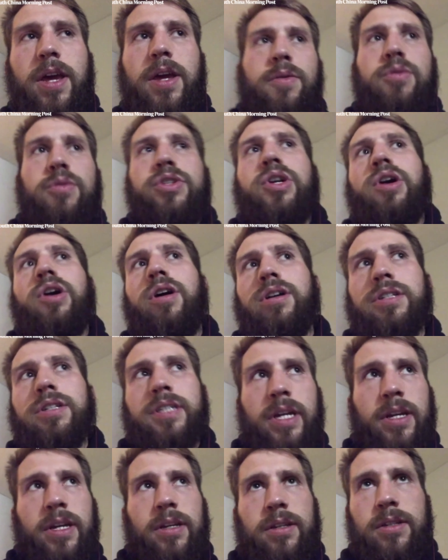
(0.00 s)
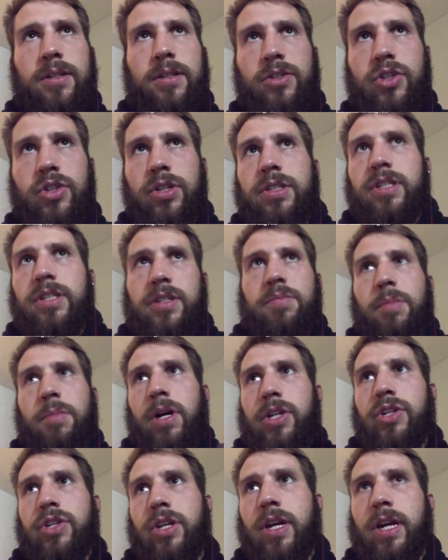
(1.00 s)
was costing just as
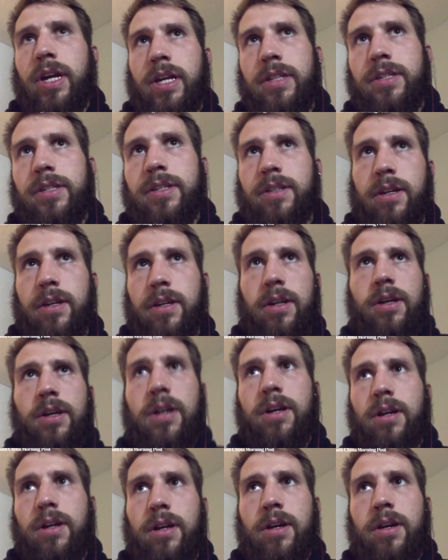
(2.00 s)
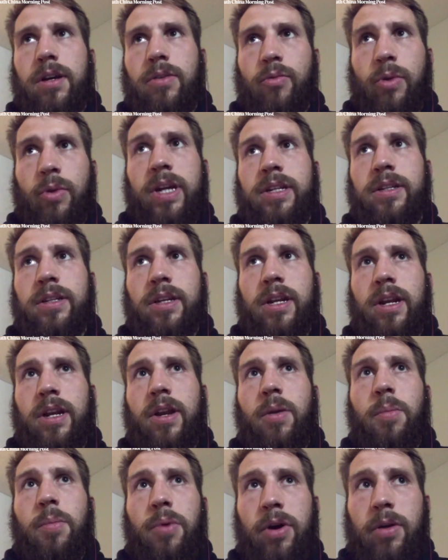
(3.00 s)
much as rent in
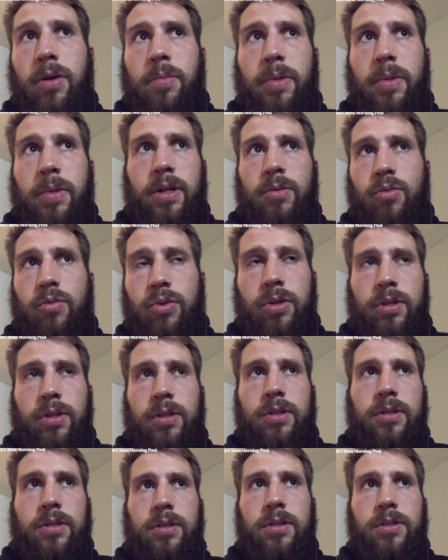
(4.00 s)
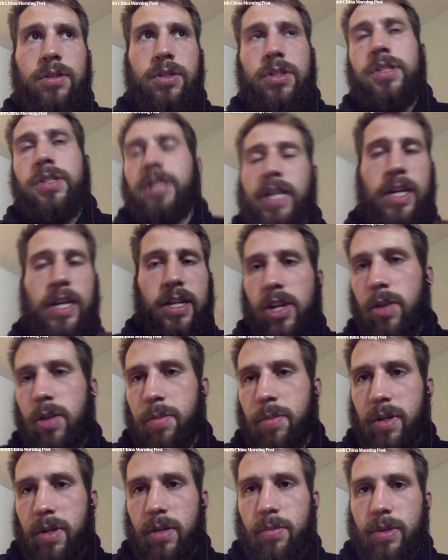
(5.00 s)
an apartment would to stay in
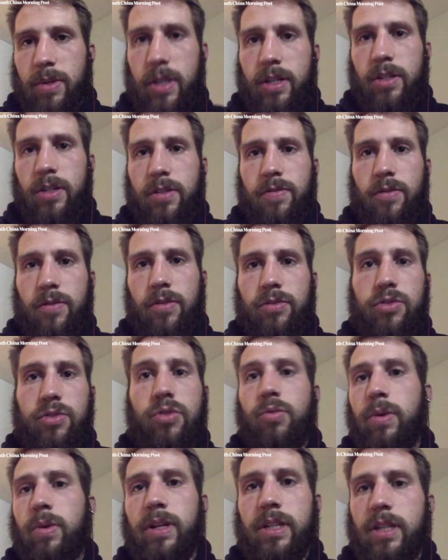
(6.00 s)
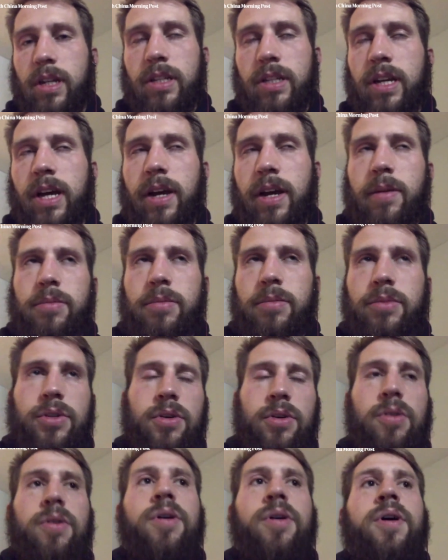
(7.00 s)
Airbnbs for 2 weeks at a time.
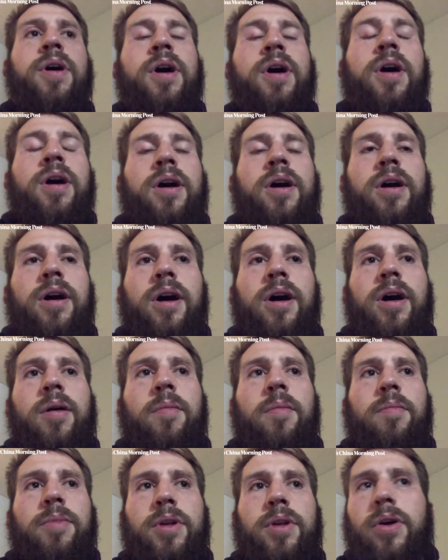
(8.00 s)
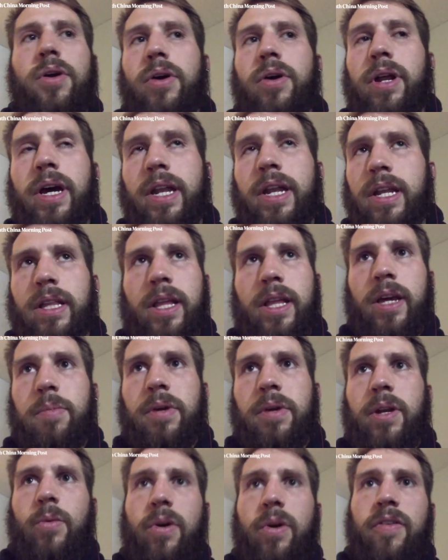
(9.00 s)
So, and I didn't like
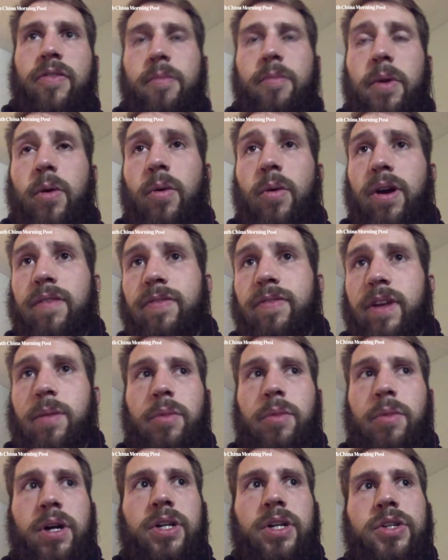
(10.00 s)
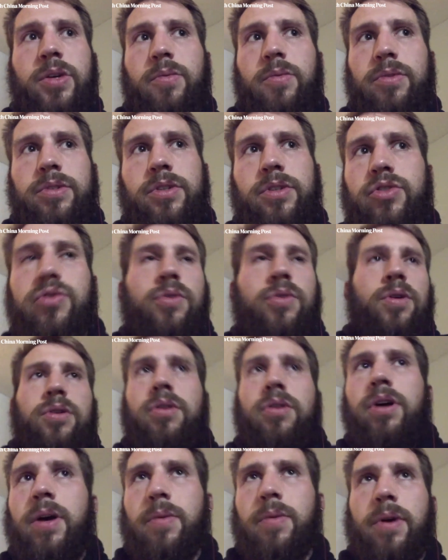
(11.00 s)
being away from my wife that much. It was a
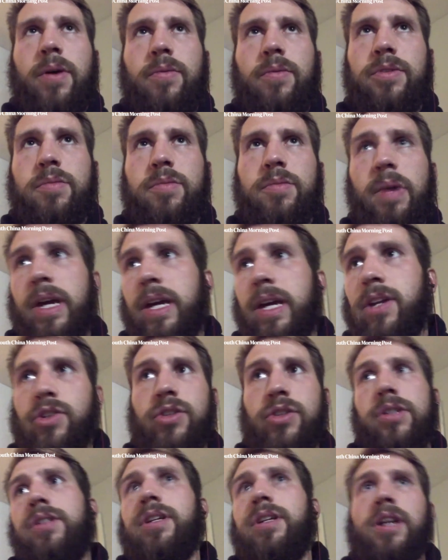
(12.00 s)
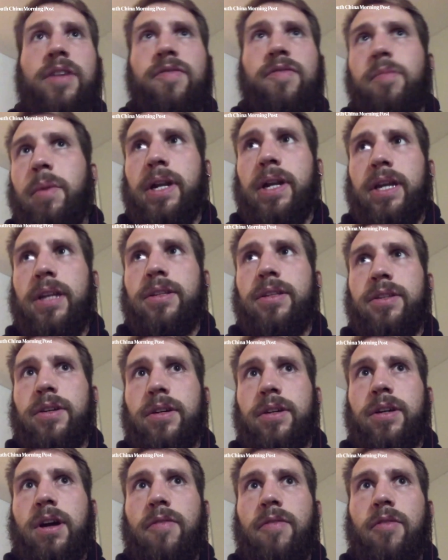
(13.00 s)
struggle. I was making just enough money
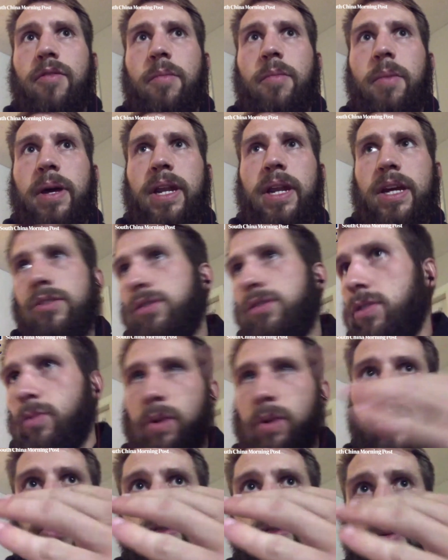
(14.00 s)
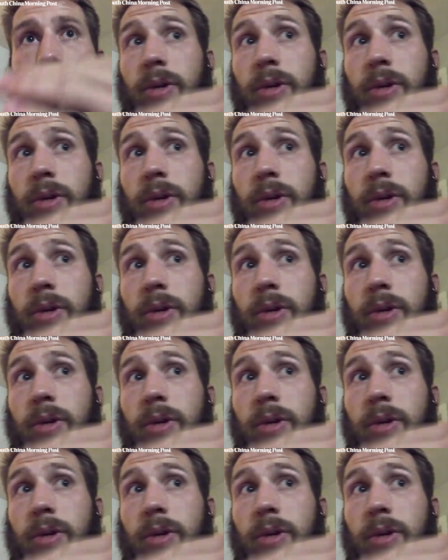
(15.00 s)
to cover my next 2-week trip